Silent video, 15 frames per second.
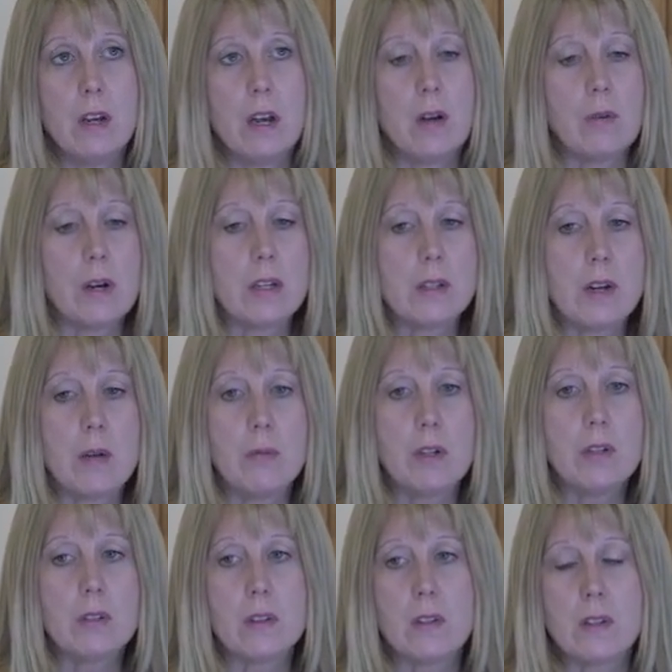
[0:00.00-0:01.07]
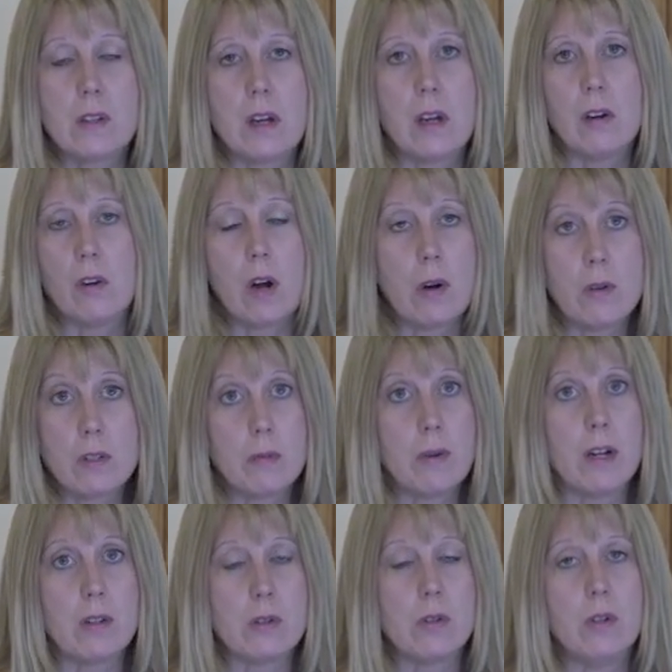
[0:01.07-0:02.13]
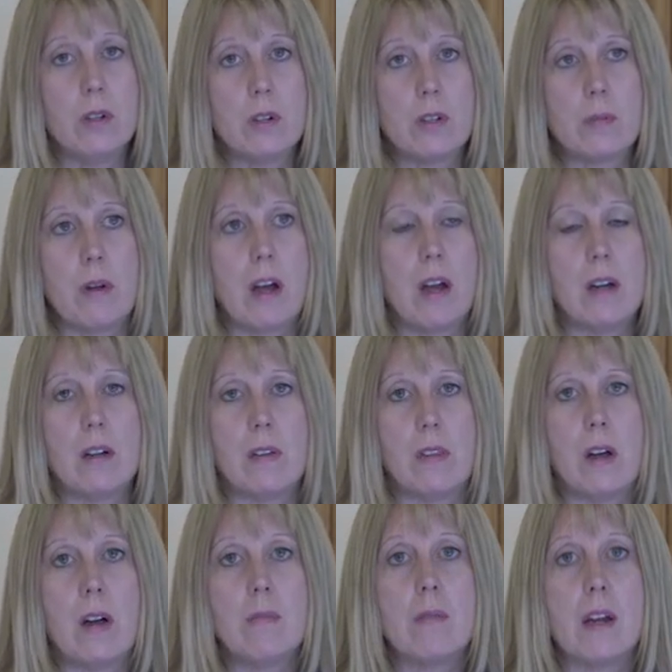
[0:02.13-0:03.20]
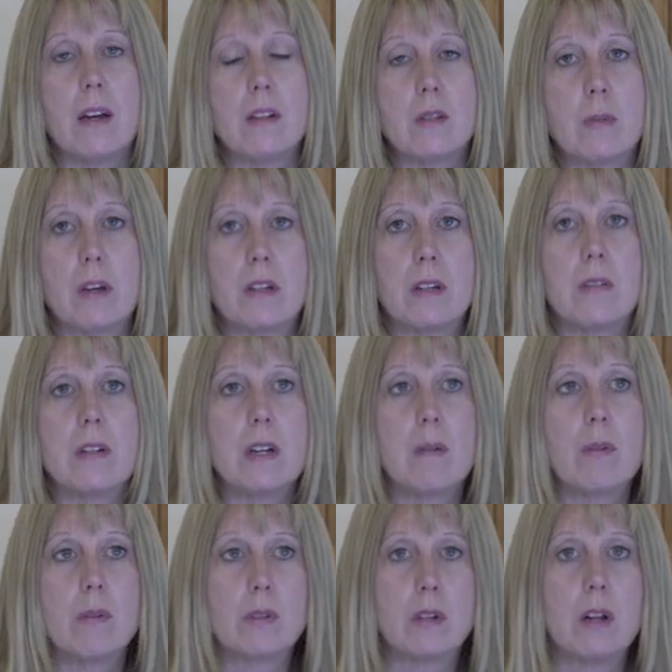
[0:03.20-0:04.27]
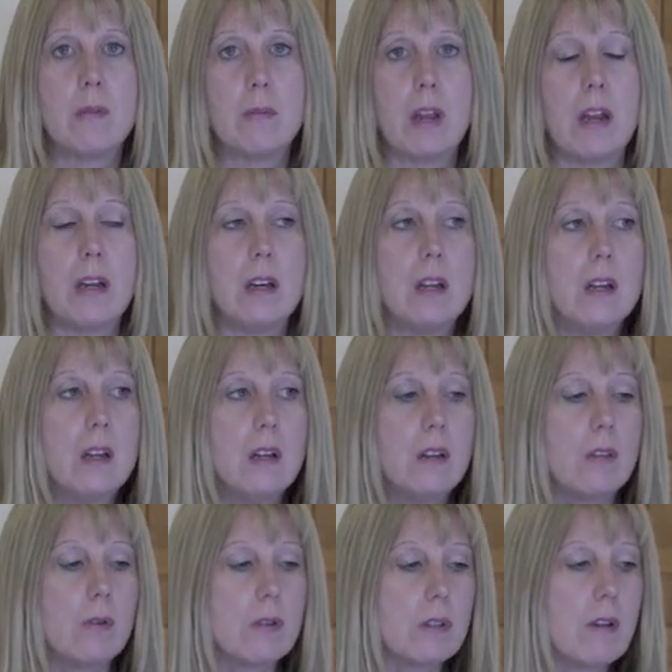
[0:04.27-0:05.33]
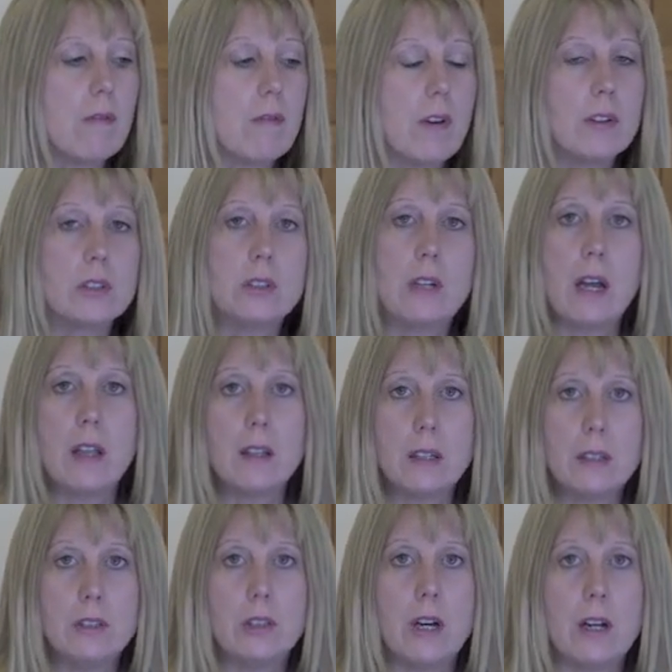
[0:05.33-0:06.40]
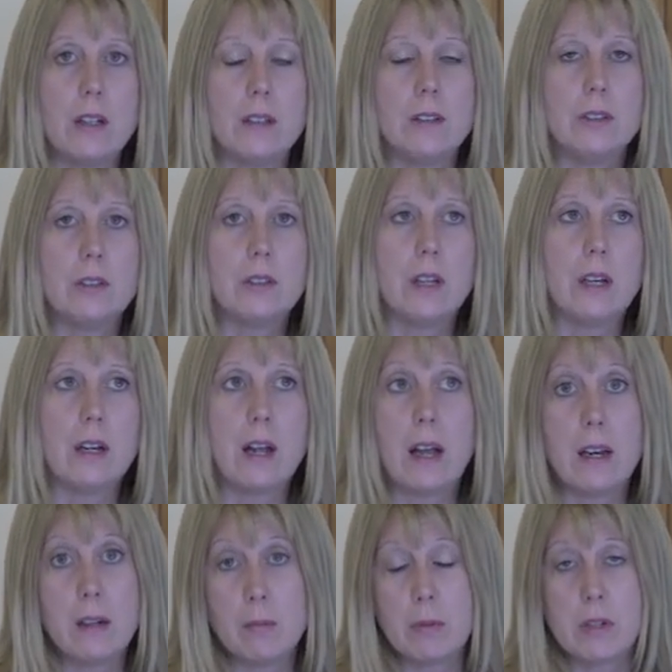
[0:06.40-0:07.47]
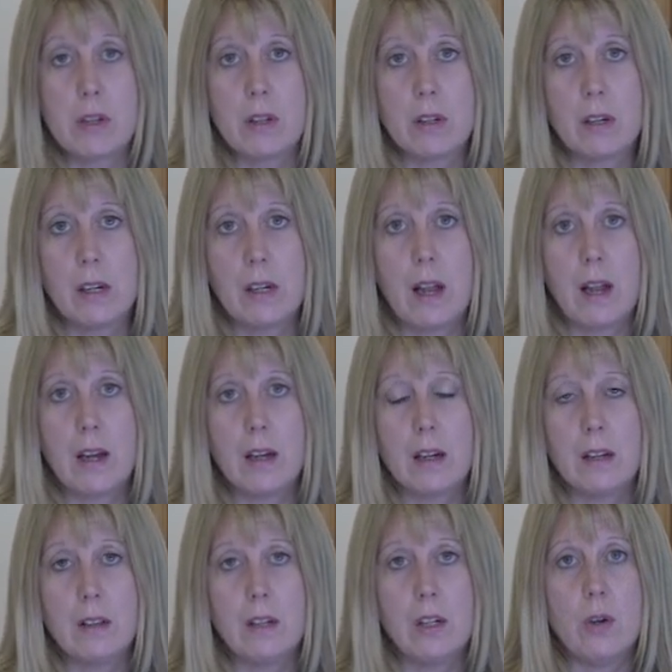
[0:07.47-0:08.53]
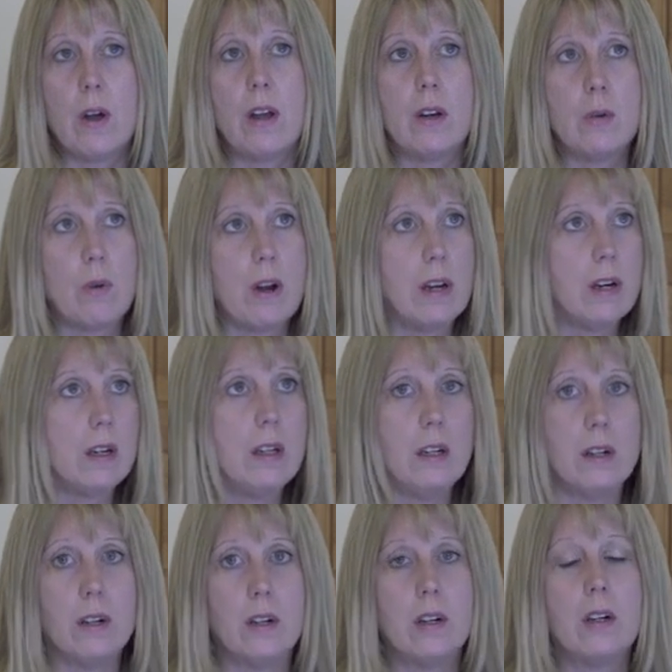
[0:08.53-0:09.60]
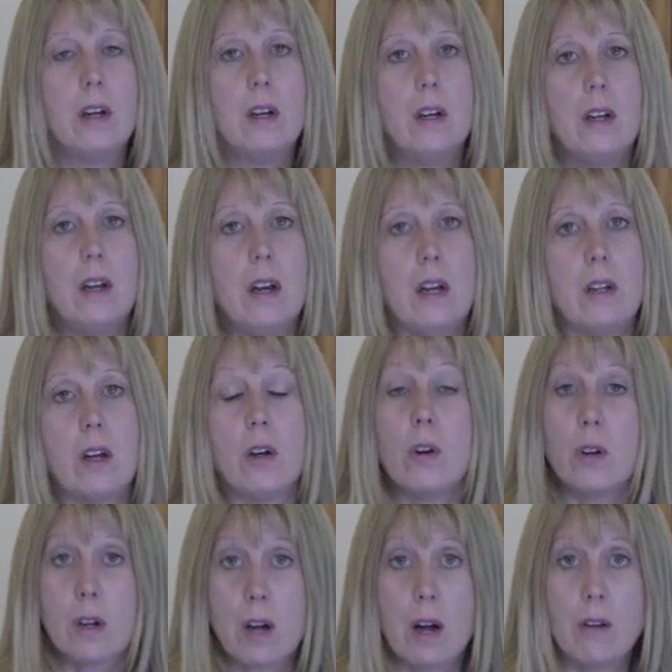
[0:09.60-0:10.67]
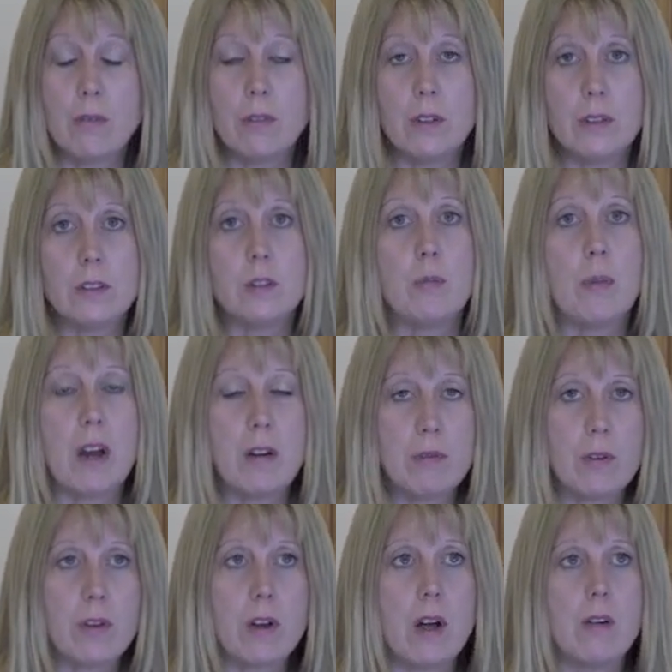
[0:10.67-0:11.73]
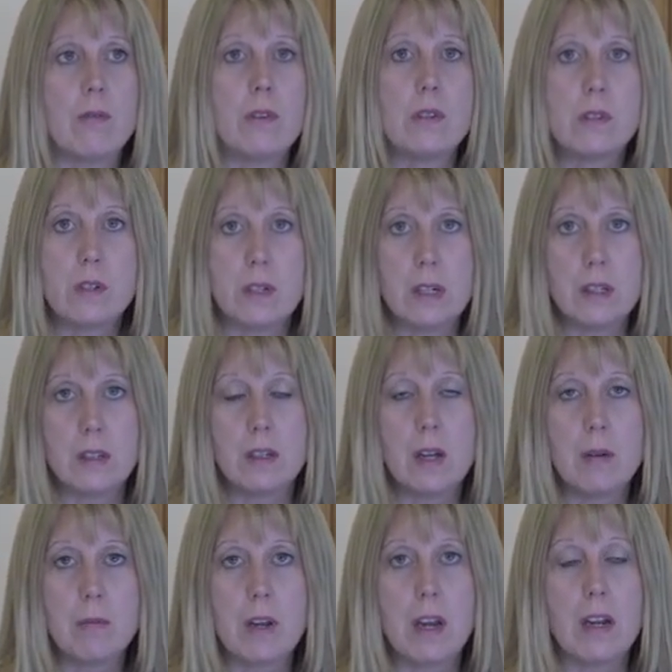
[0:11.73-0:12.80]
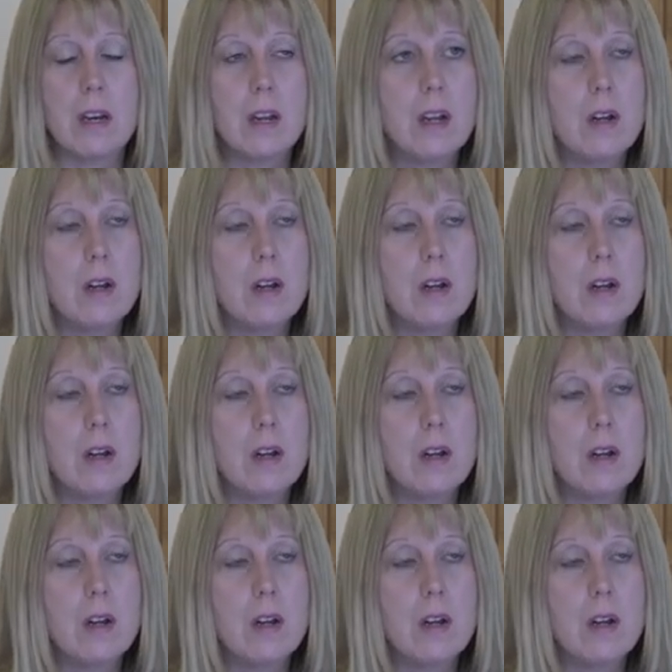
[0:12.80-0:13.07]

And when I stopped using the Scio, I was about 2 years behind on the updates, because every time there was an update, there was some functionality challenge that I didn't particularly like, and then you had to wait a year and go to a conference and pay for the conference to get the update.